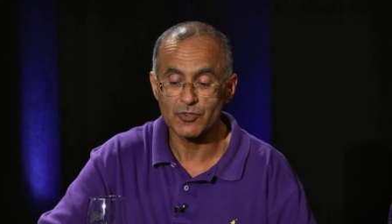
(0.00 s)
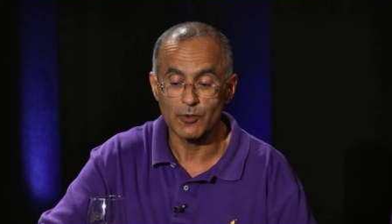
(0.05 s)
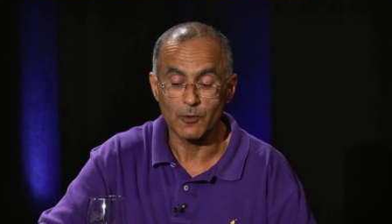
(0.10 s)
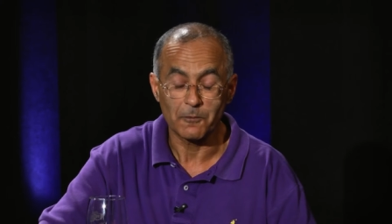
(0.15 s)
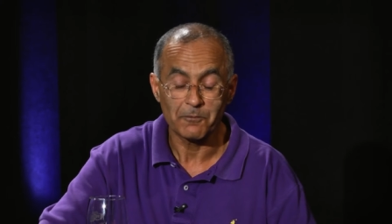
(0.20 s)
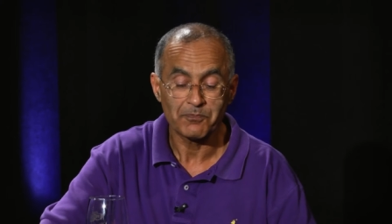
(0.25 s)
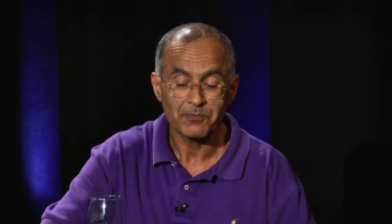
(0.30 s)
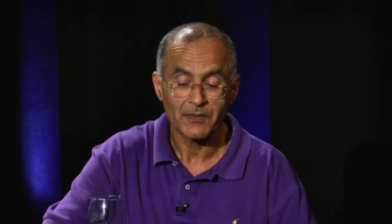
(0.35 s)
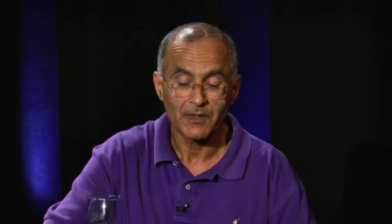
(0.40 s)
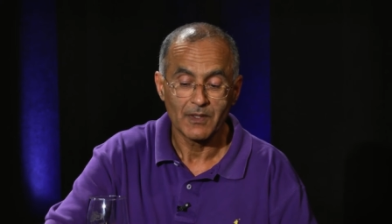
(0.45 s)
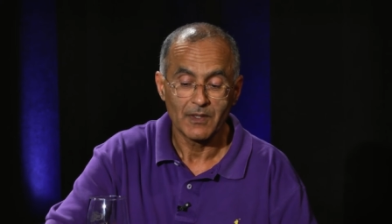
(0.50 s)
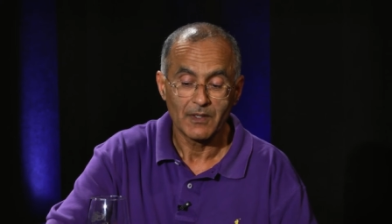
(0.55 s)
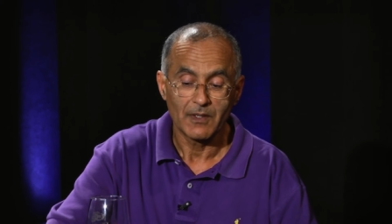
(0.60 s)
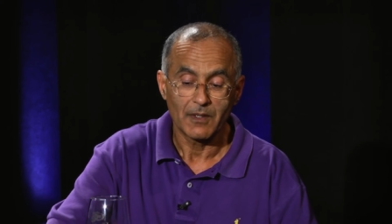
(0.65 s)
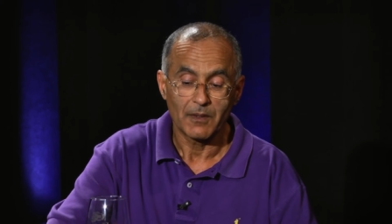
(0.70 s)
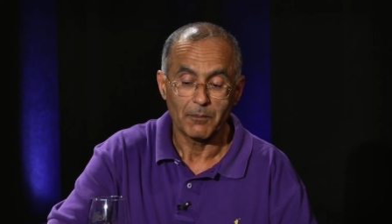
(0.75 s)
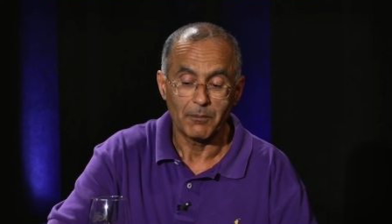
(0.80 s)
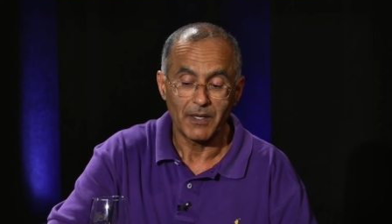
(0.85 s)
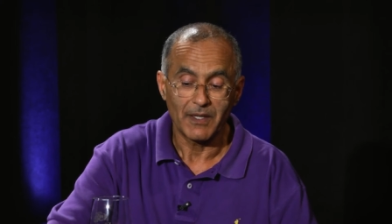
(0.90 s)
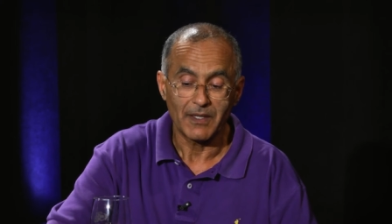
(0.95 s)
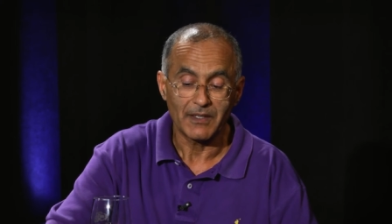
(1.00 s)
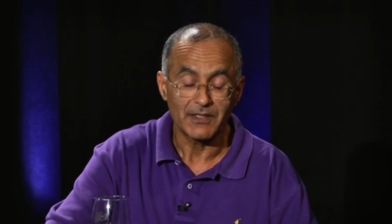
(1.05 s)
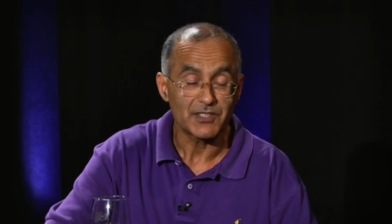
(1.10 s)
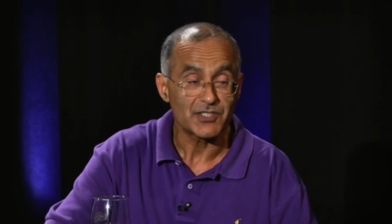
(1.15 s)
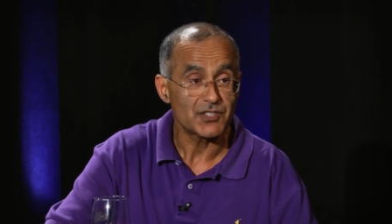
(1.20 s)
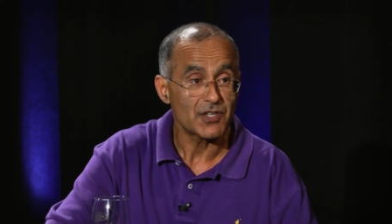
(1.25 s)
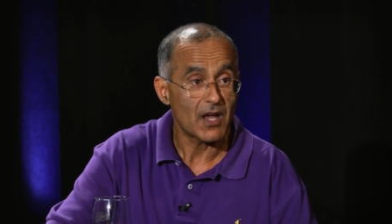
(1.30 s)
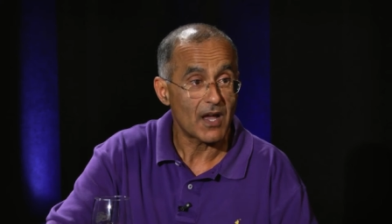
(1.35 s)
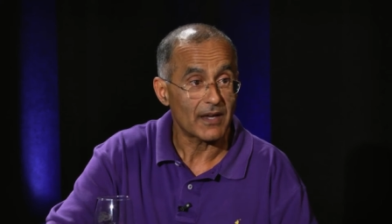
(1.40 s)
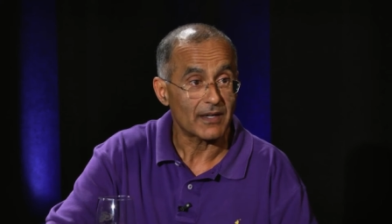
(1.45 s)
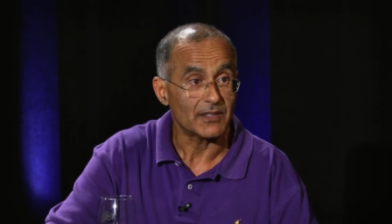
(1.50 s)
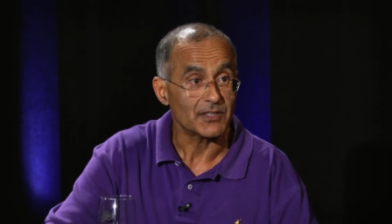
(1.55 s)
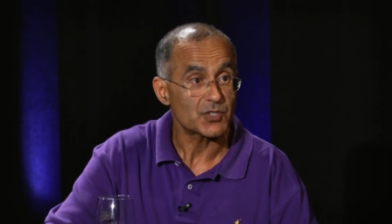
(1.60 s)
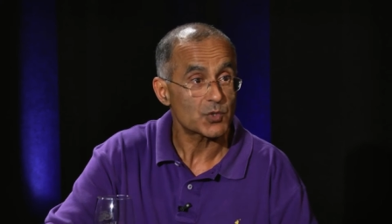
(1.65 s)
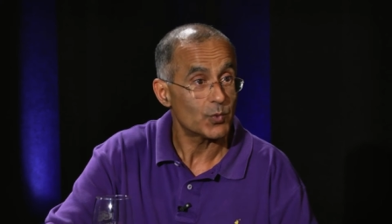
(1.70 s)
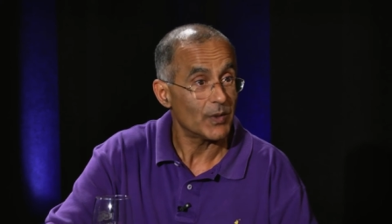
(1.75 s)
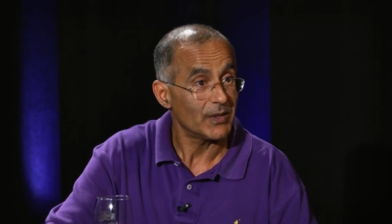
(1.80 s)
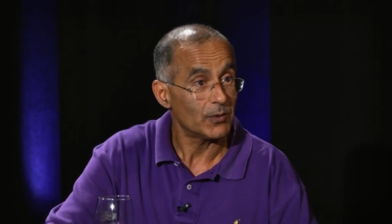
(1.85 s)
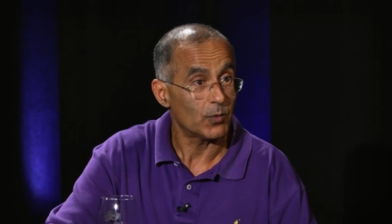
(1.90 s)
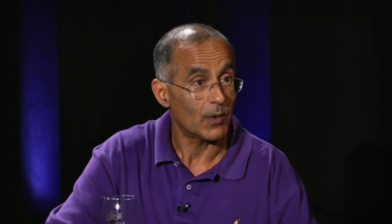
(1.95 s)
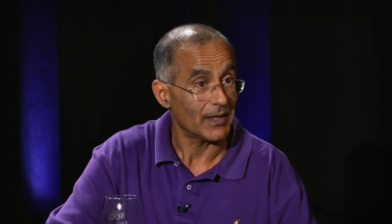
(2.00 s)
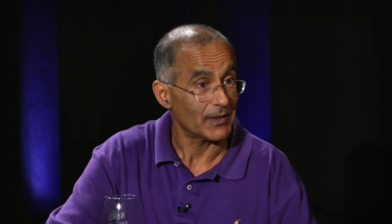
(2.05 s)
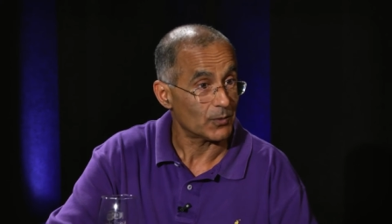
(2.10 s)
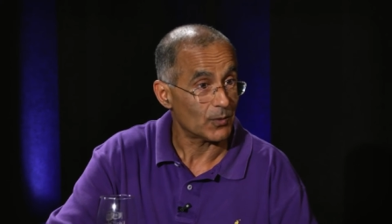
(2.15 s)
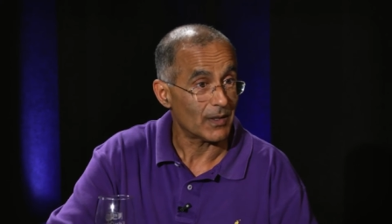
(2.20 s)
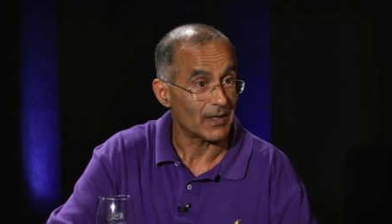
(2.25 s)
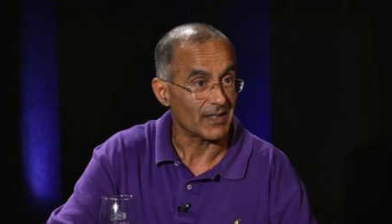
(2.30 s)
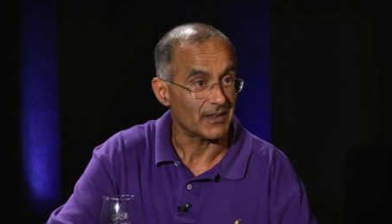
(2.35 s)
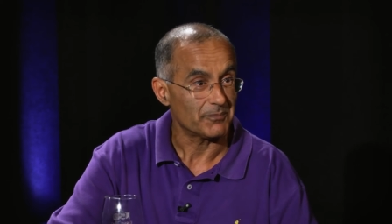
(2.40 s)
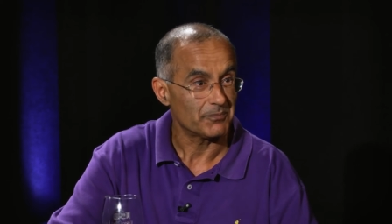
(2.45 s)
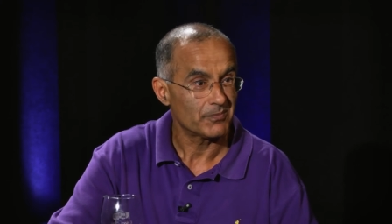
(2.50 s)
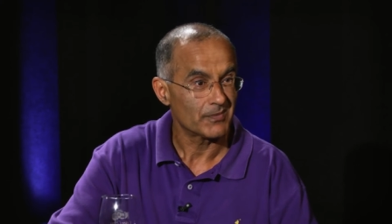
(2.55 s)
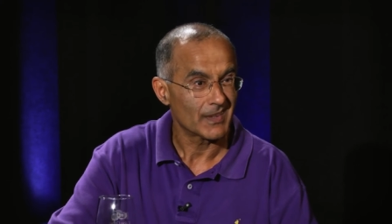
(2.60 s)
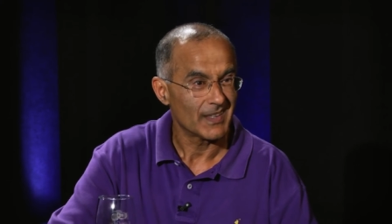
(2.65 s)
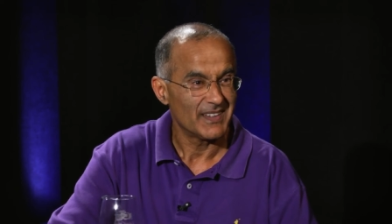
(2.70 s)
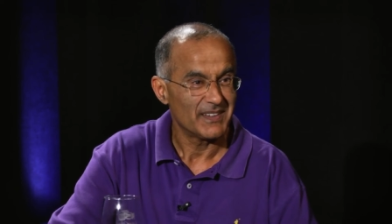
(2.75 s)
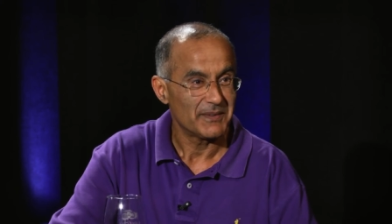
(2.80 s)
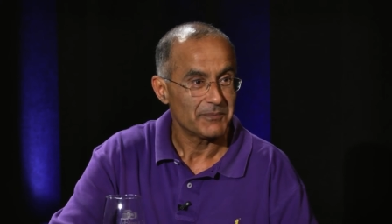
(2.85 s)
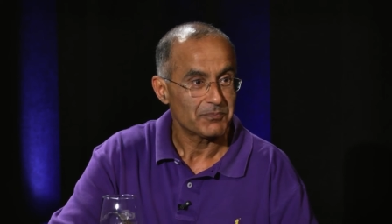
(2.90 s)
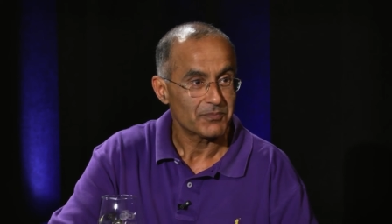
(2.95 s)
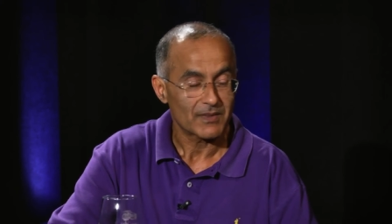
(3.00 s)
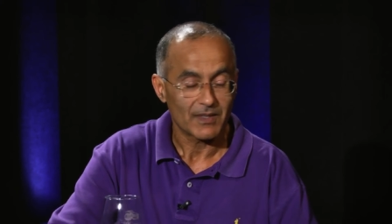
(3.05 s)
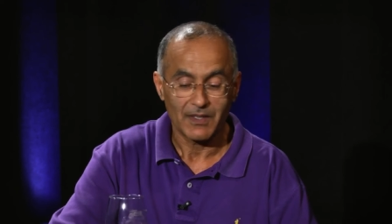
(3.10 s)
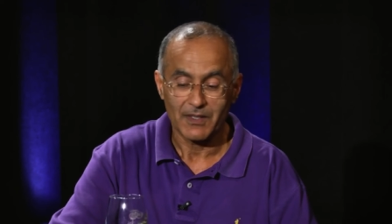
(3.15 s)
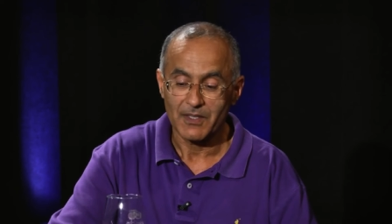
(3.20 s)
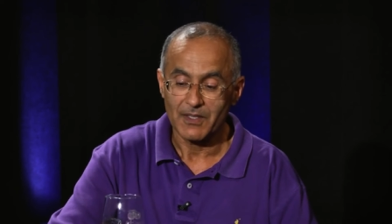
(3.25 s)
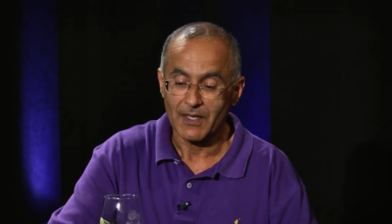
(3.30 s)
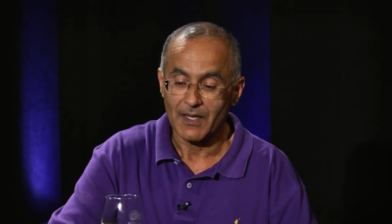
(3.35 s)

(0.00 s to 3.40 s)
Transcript: through but it is not a sweet white wine. Mm.